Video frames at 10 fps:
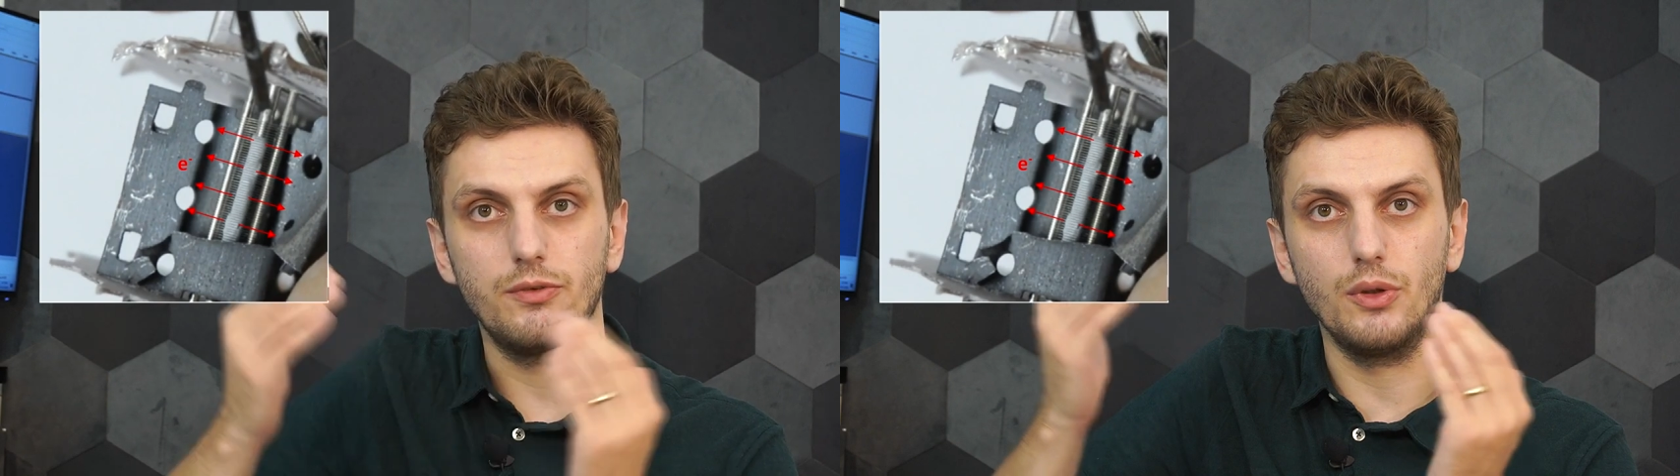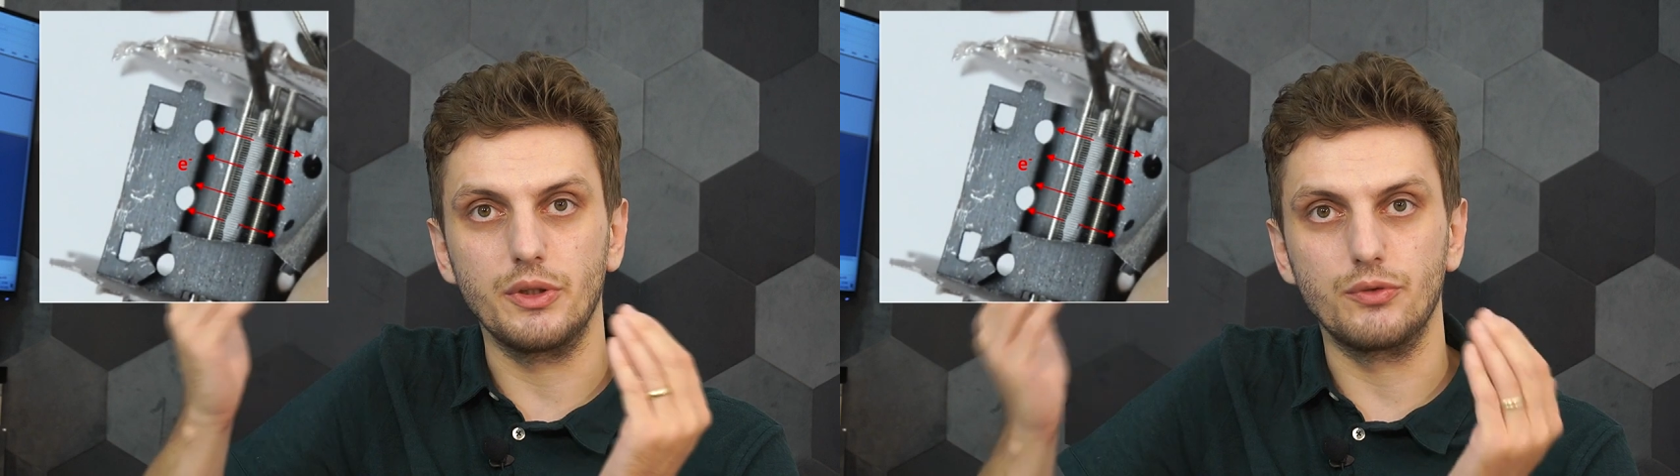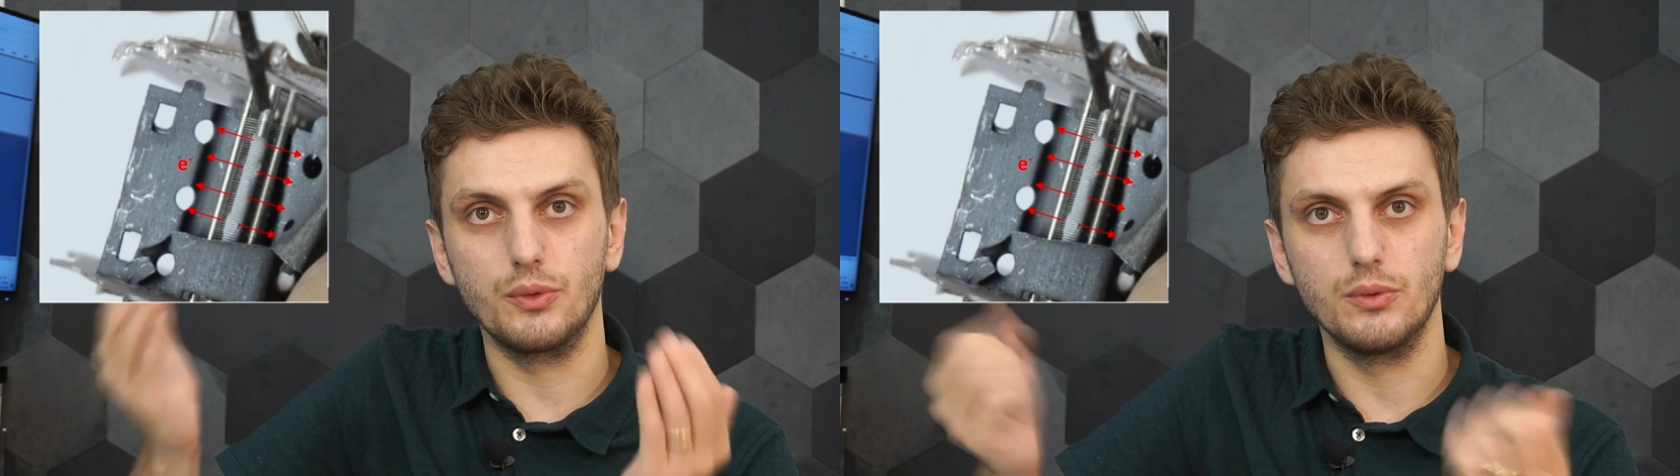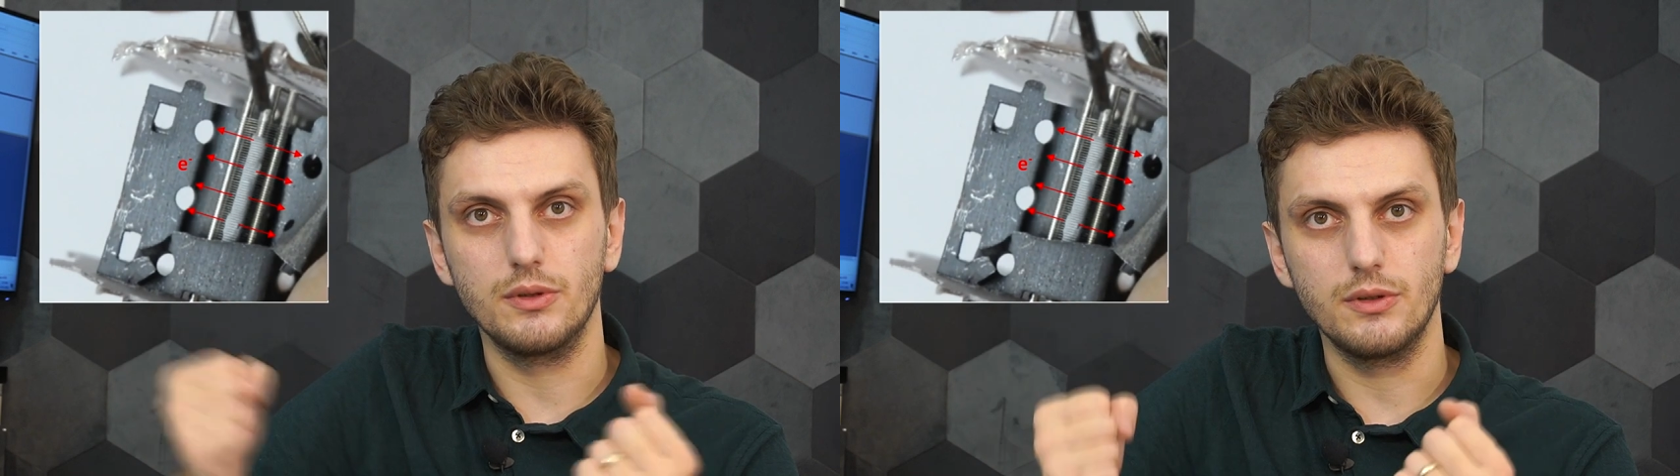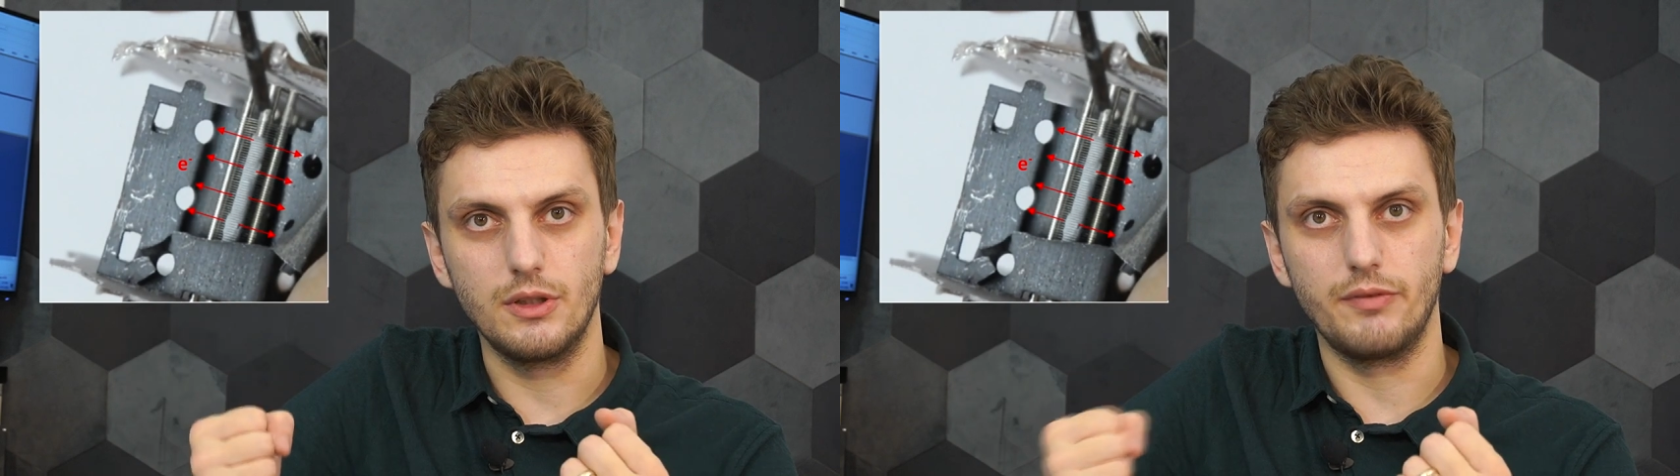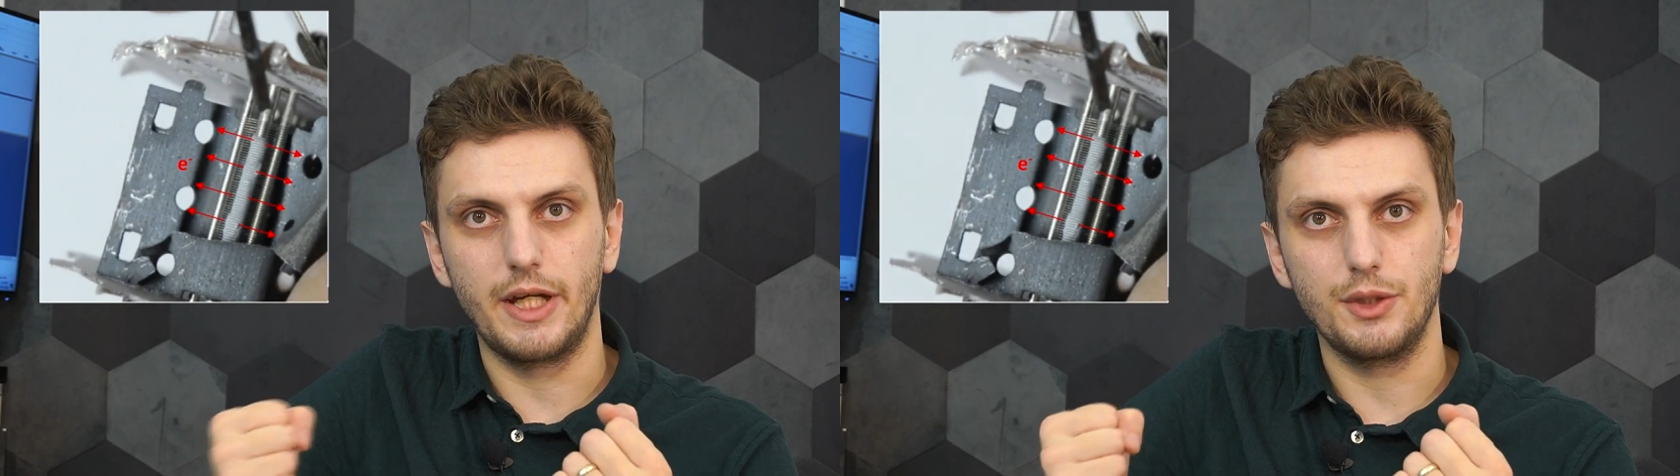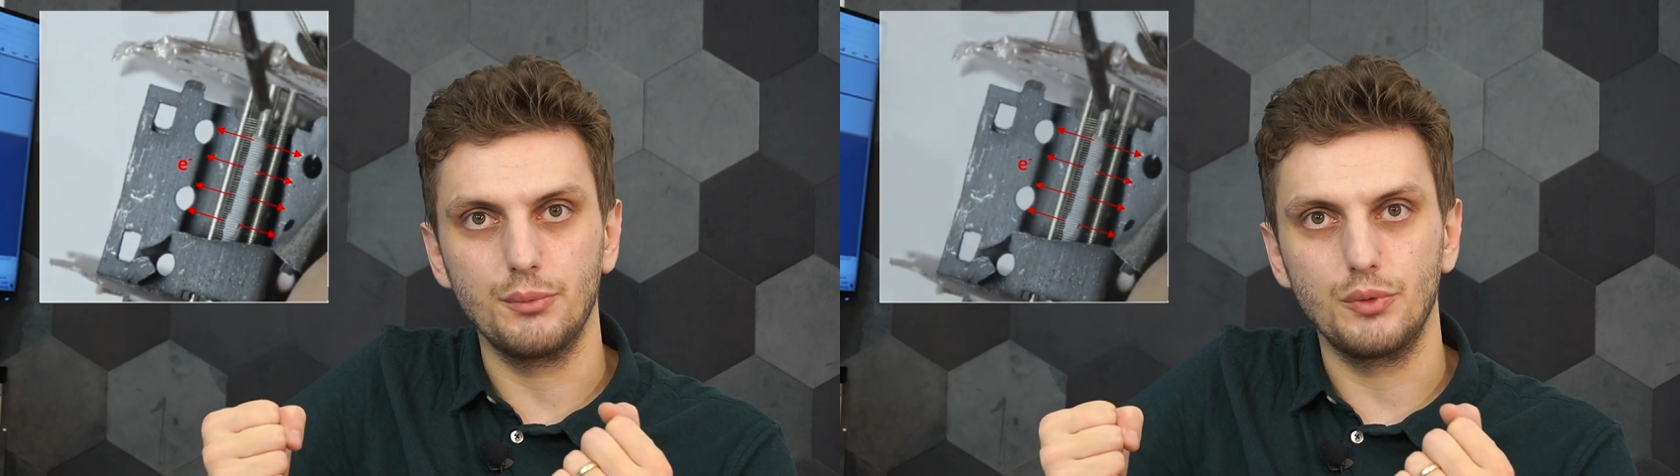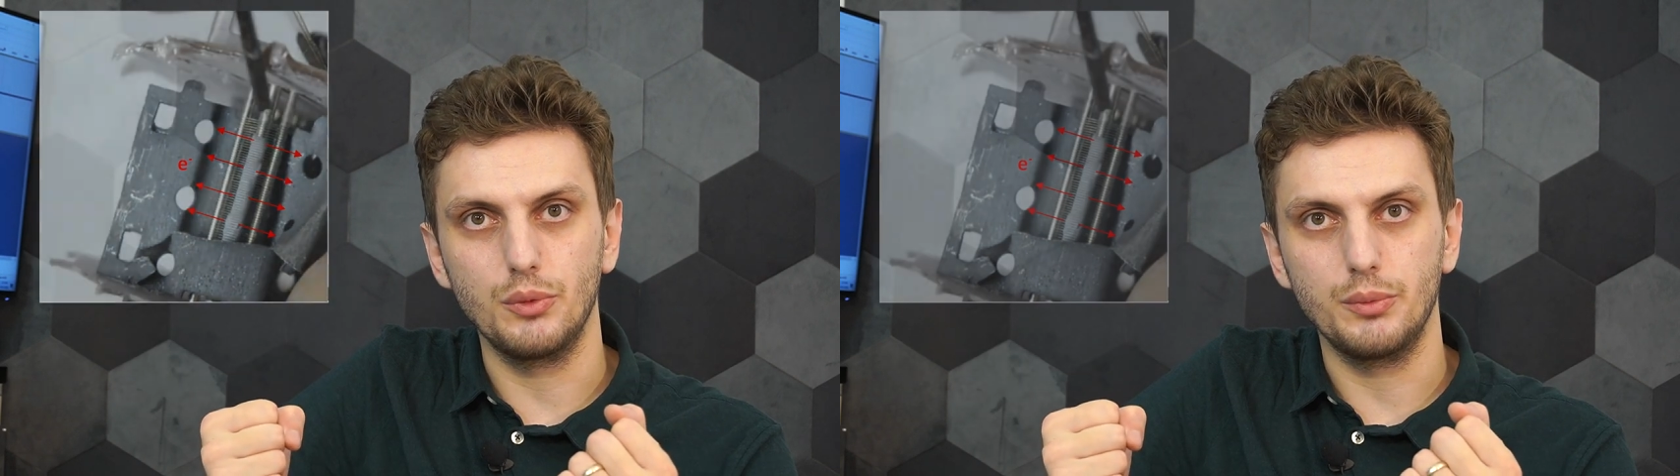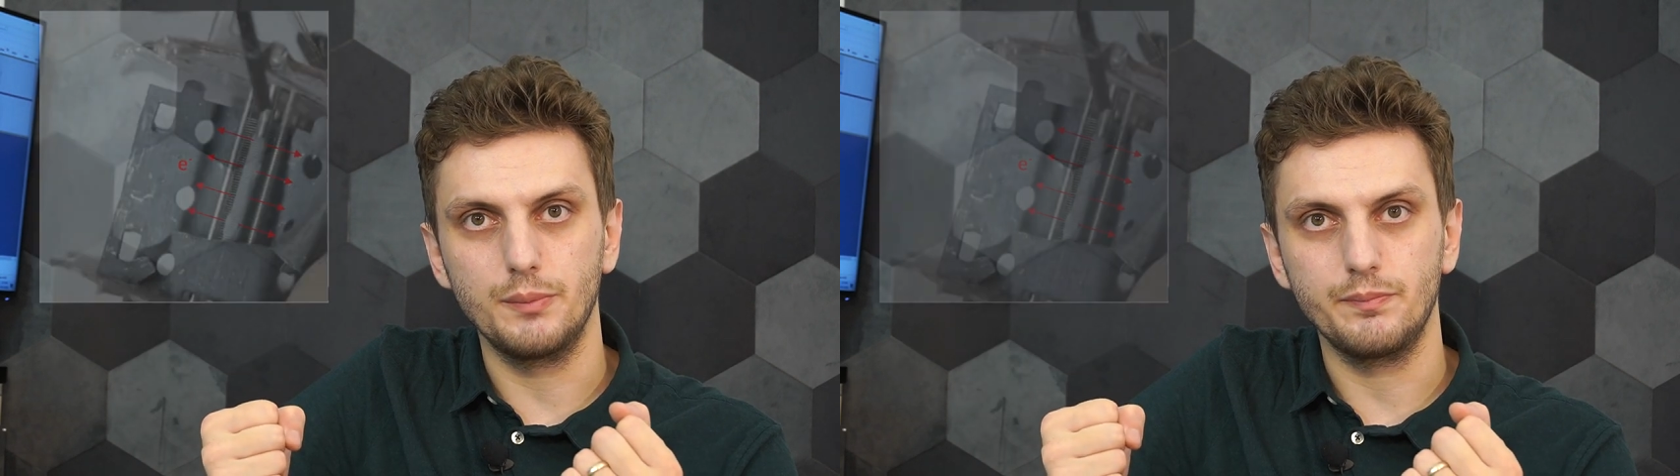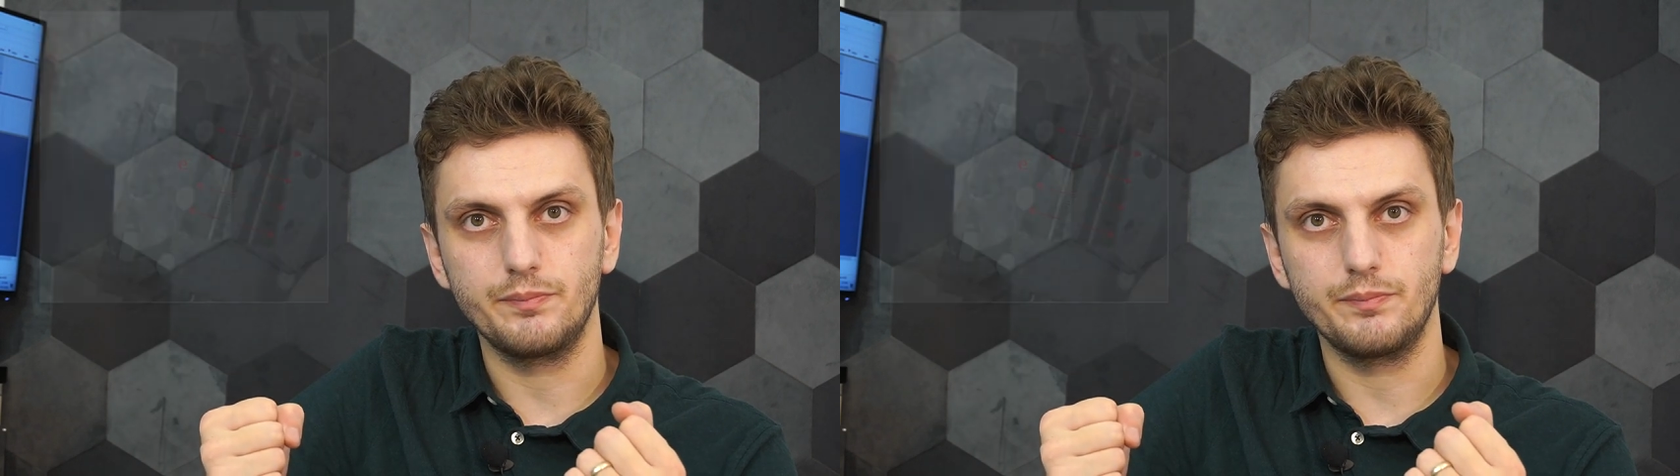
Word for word: flowing through the vacuum tube.